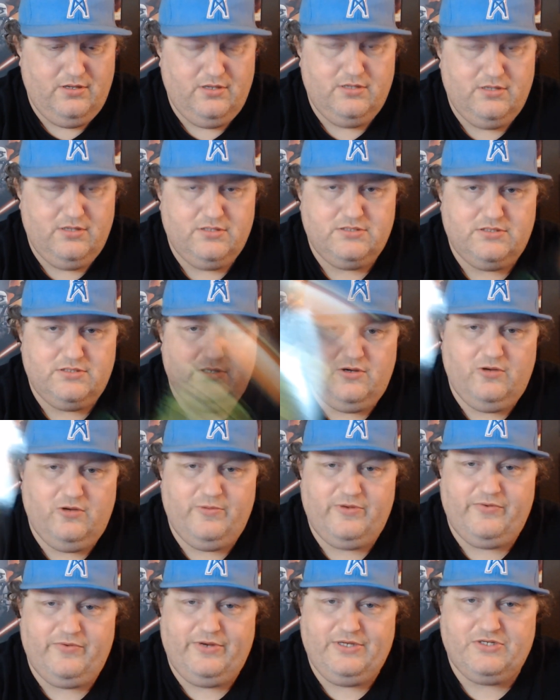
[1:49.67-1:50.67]
So I've
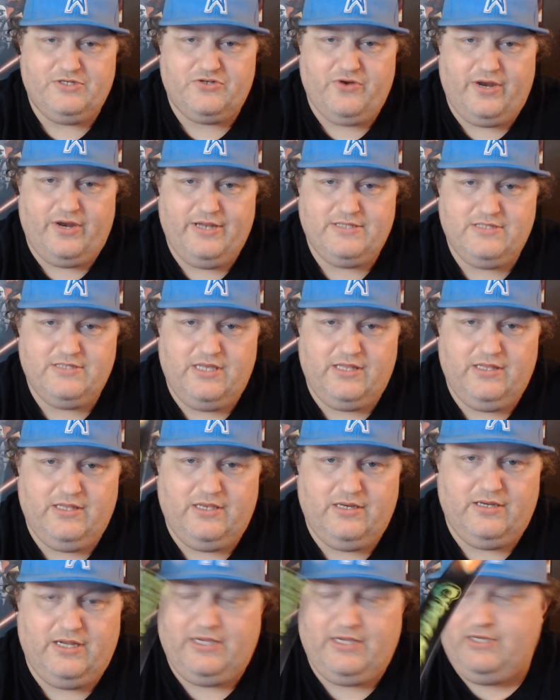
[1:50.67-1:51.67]
been reading trades lately,
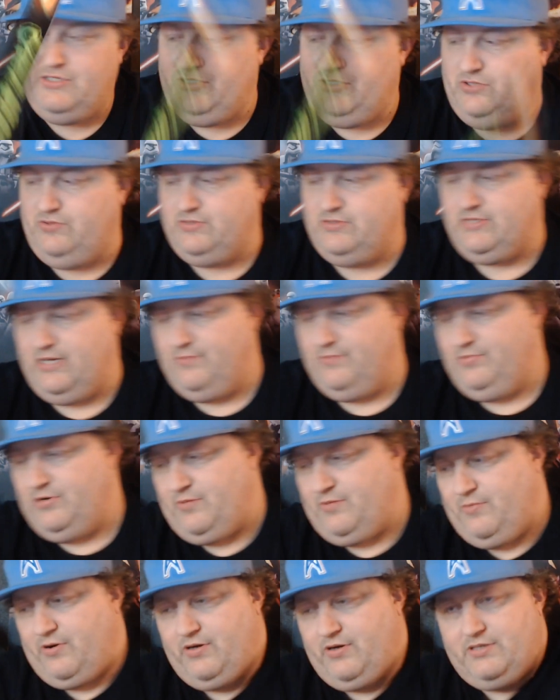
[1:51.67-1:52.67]
and I could use that
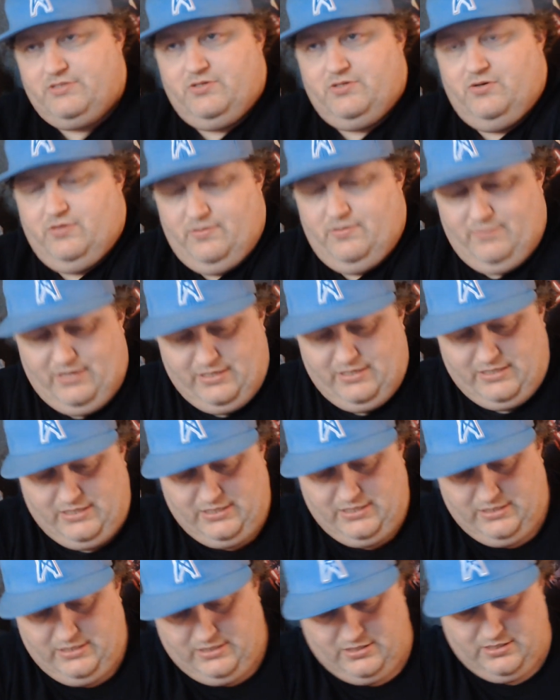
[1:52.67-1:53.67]
bookmark, so that might be
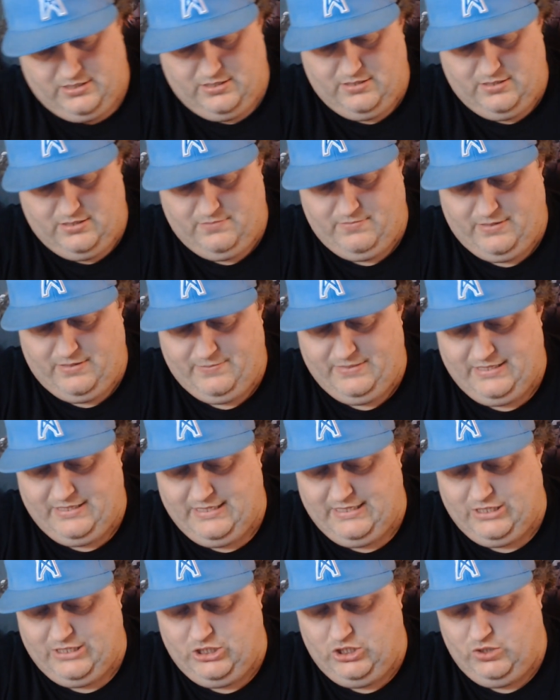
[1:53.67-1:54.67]
getting
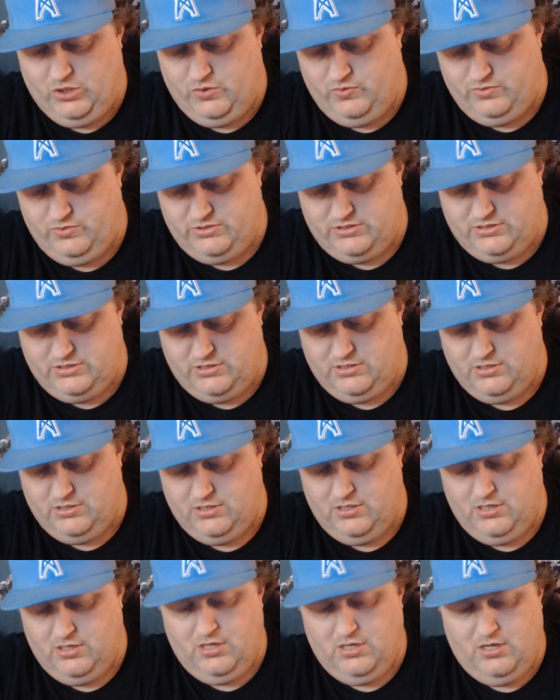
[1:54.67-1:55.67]
used.
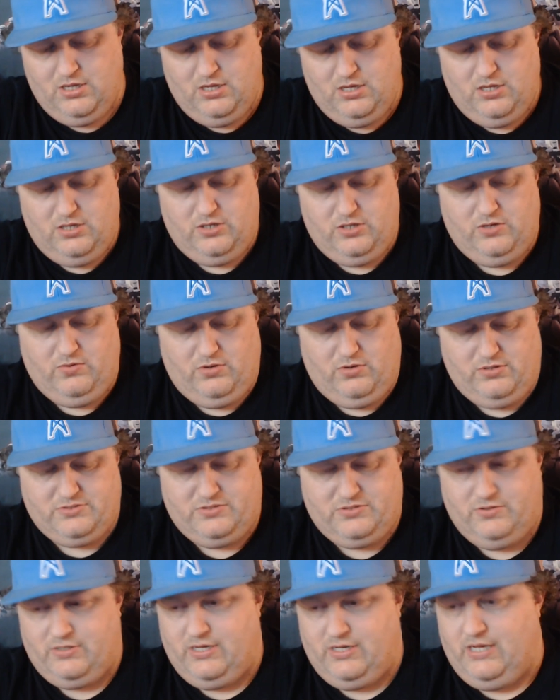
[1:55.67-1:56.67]
You
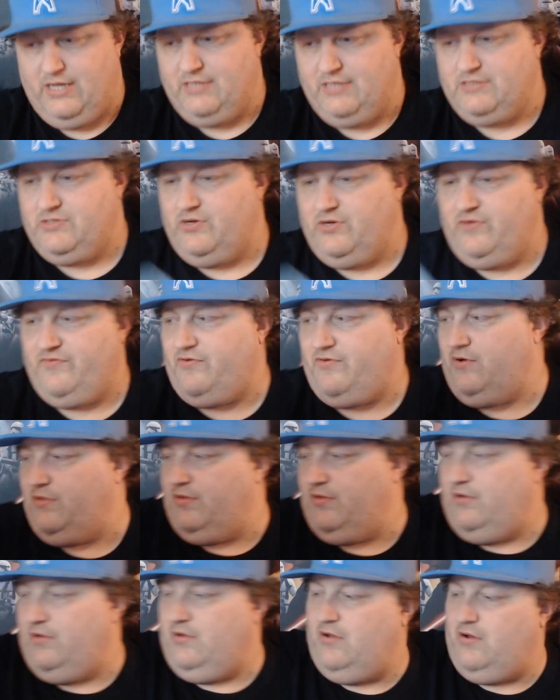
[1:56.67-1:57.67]
also got, sorry for all
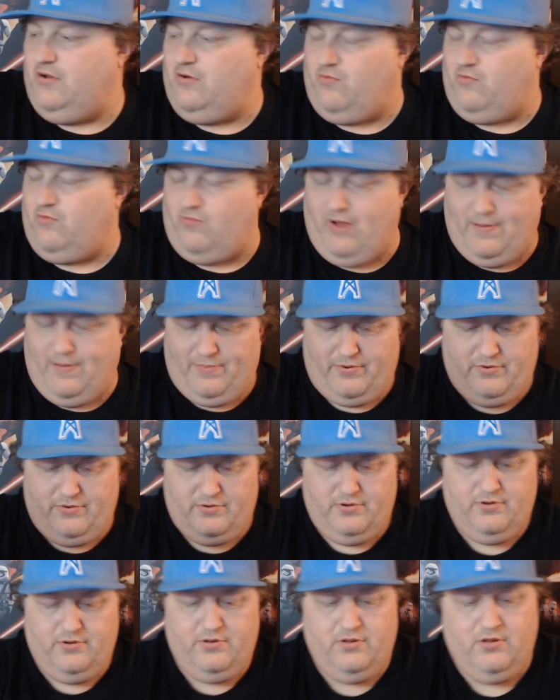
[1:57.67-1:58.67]
the wrapper,
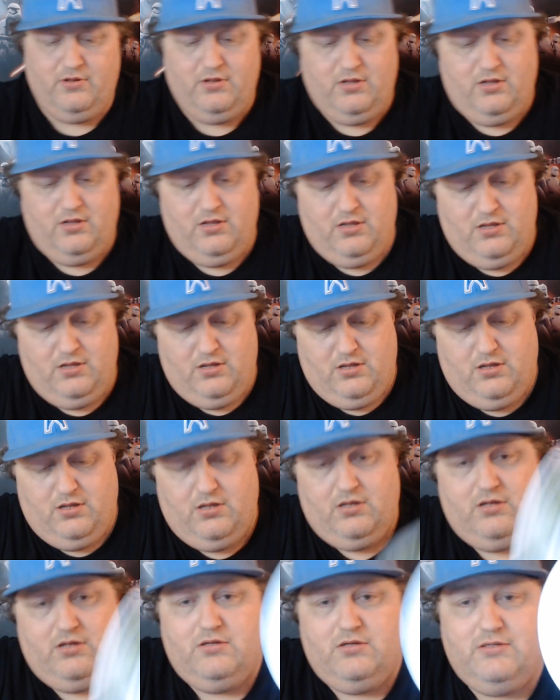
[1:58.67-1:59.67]

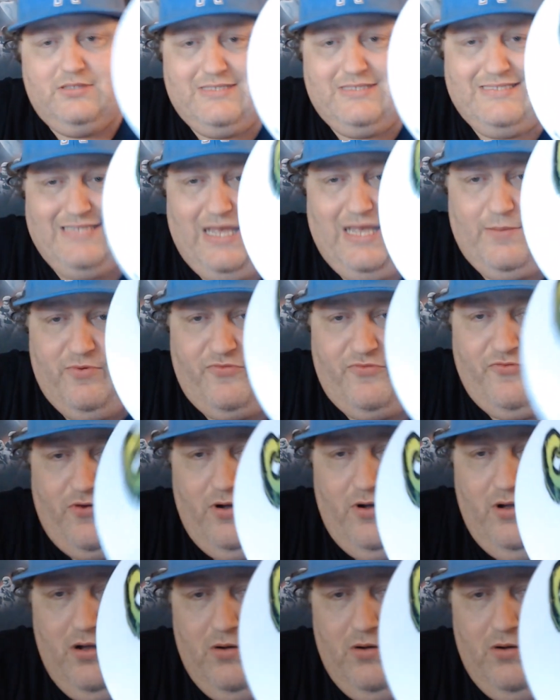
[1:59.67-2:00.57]
Cyberfrog